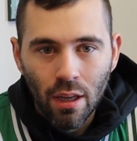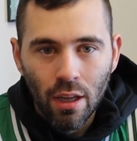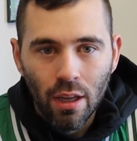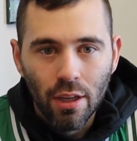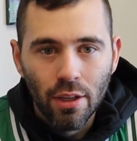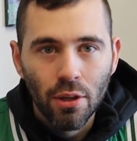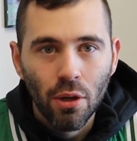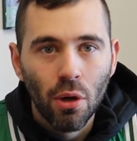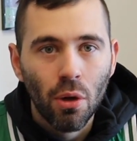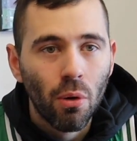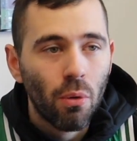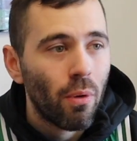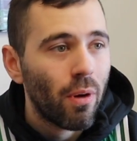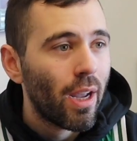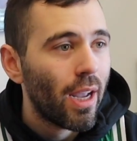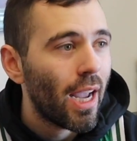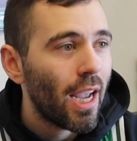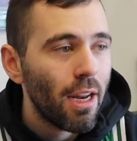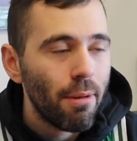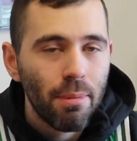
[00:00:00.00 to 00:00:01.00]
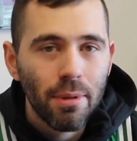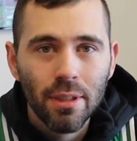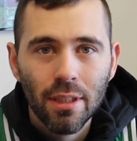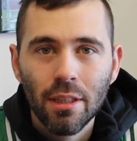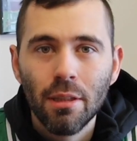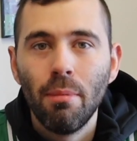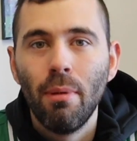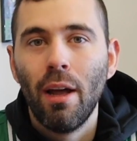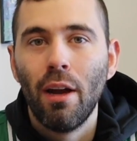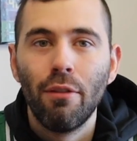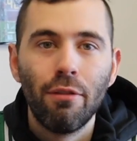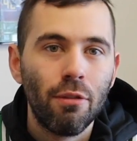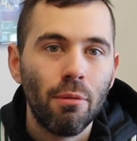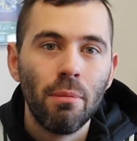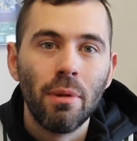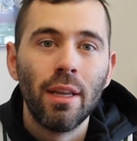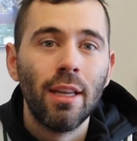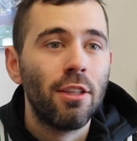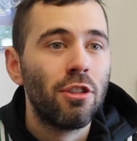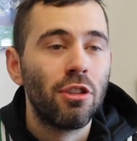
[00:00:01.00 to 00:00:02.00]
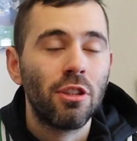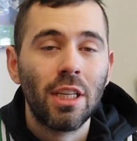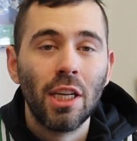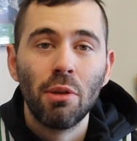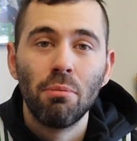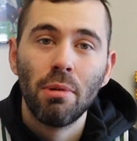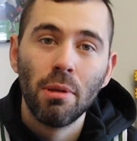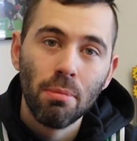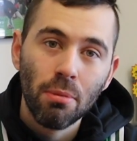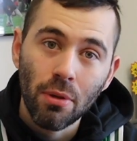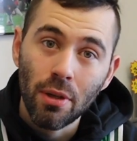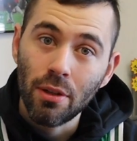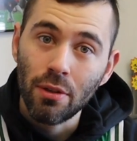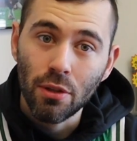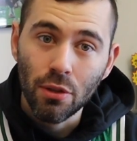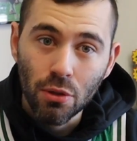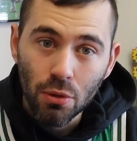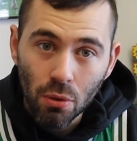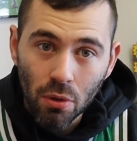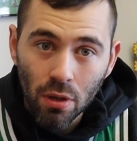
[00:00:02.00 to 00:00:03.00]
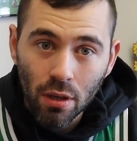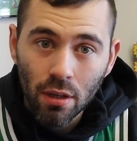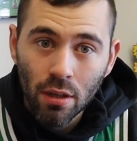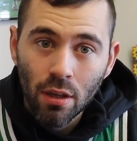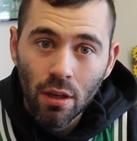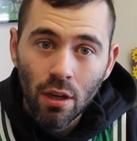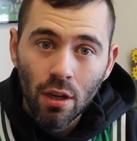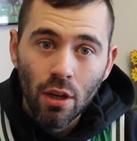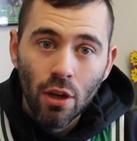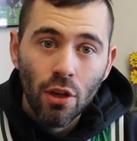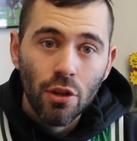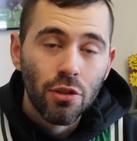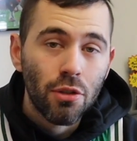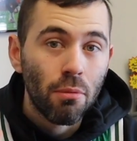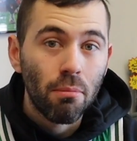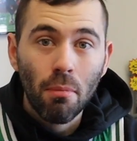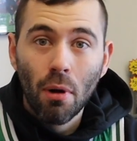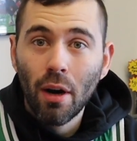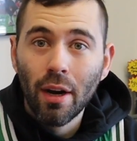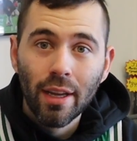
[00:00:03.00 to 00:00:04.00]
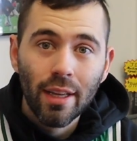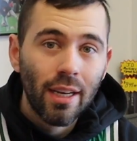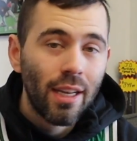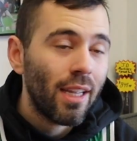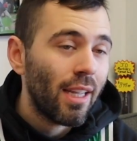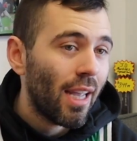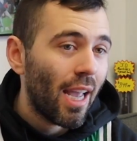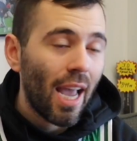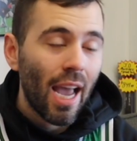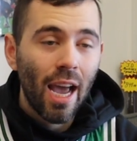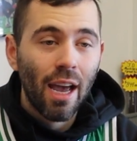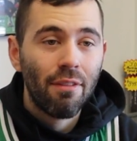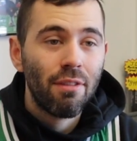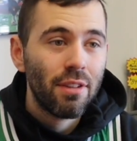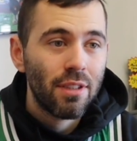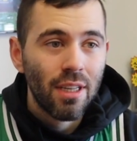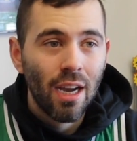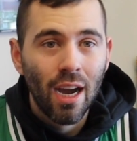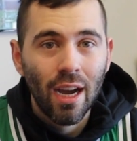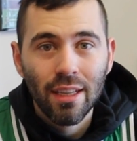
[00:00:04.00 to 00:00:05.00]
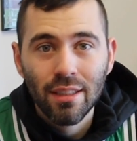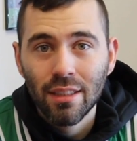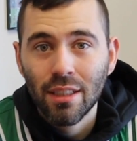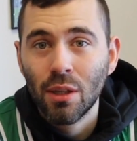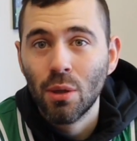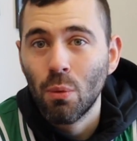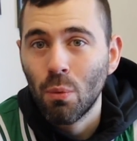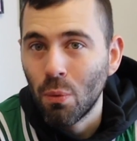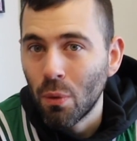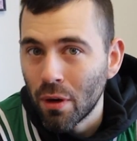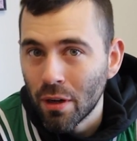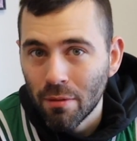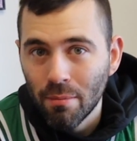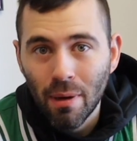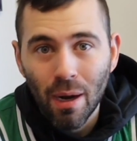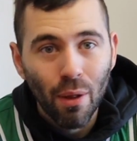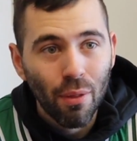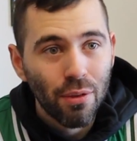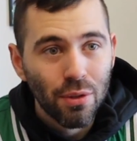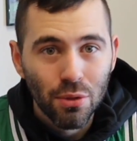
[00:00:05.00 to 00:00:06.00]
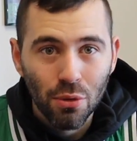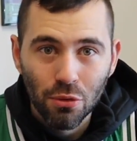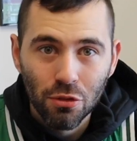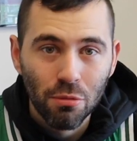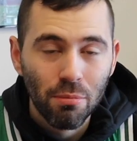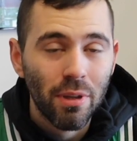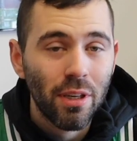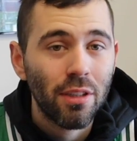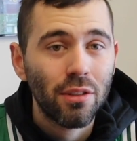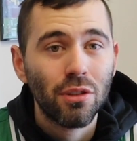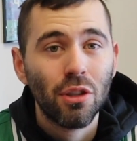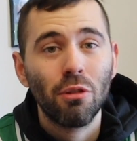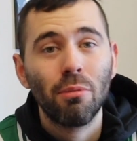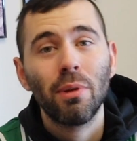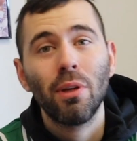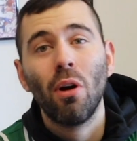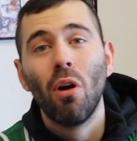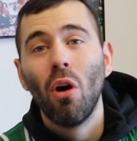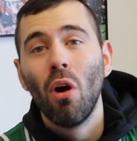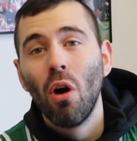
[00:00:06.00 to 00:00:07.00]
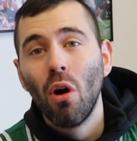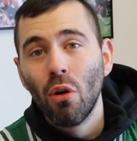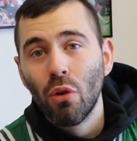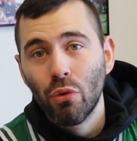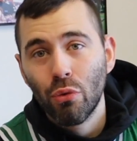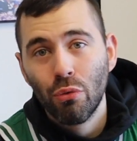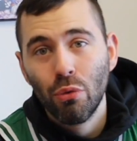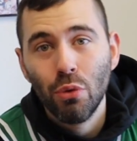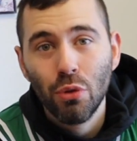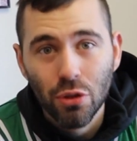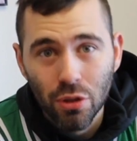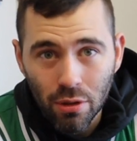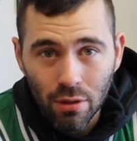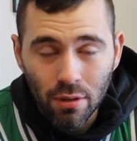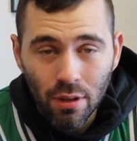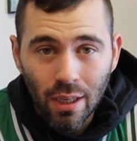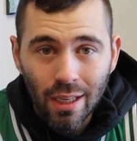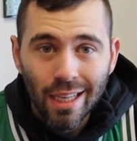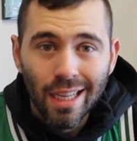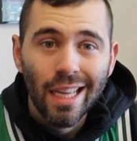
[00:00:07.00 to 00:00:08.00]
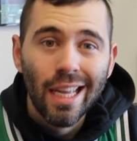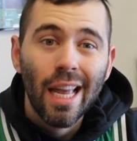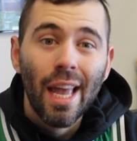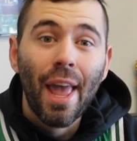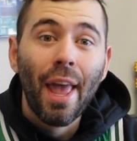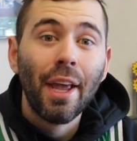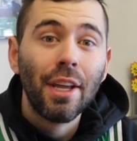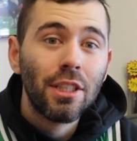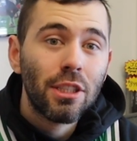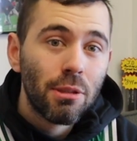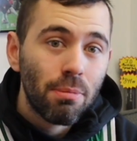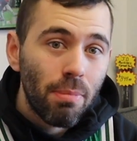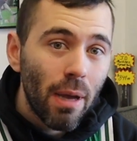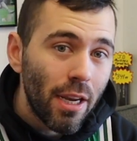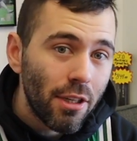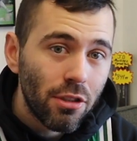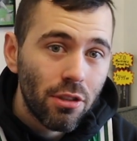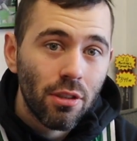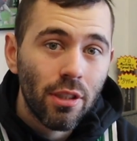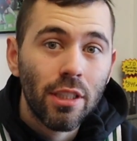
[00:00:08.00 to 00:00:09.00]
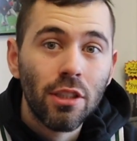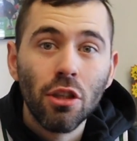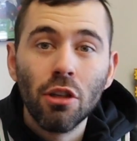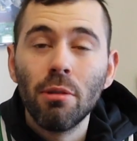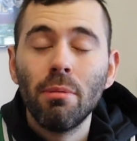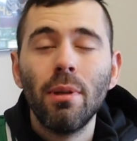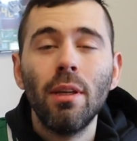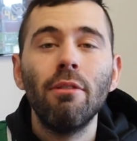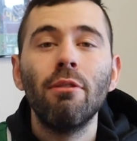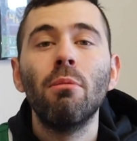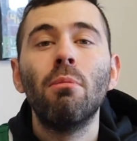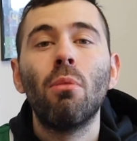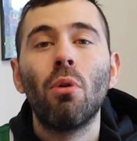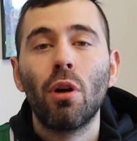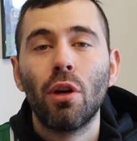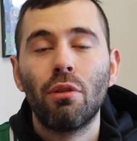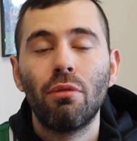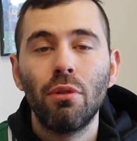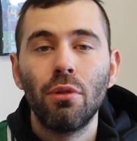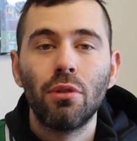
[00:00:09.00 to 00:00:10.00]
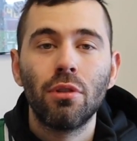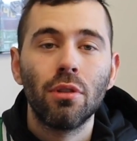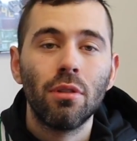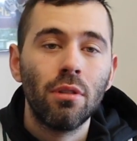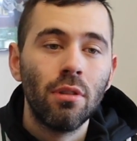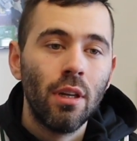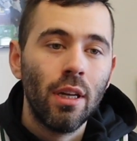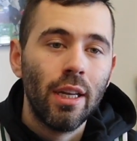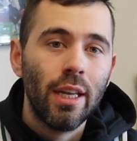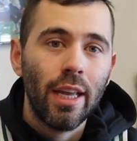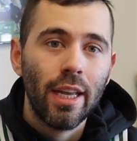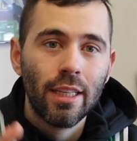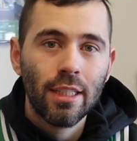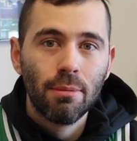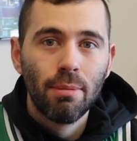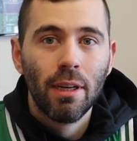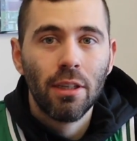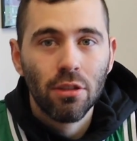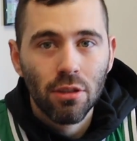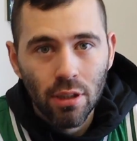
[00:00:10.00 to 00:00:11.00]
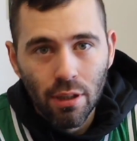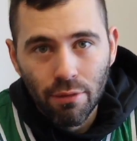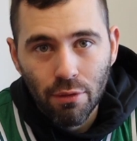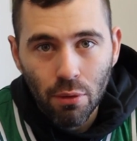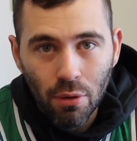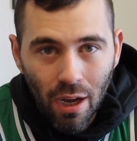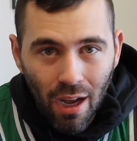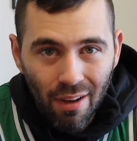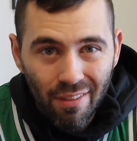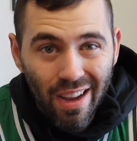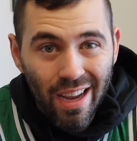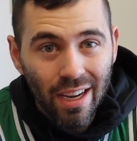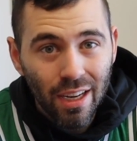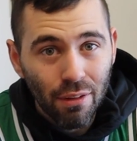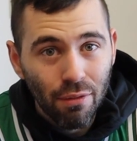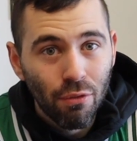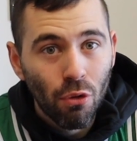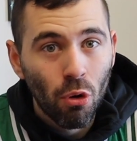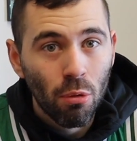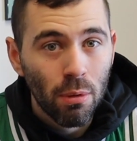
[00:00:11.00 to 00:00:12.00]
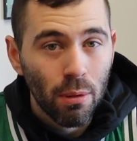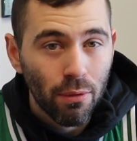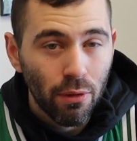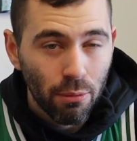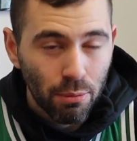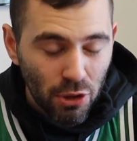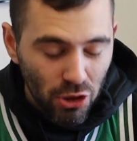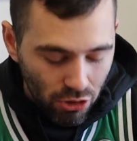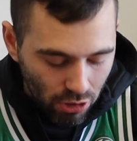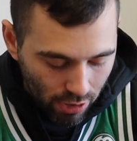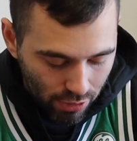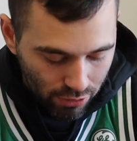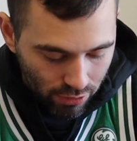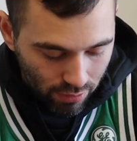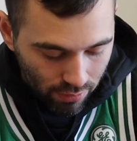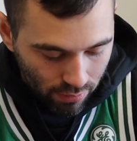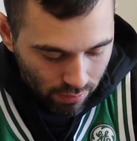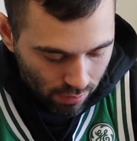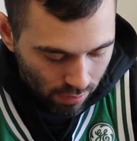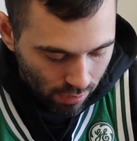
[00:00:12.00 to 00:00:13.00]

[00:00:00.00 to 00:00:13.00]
80% of the battle for me is just getting people in the door. So marketing, advertising, word of mouth, social media is going to be all crucial. Especially, it's going to be even more crucial, especially if you have any form of obstruction.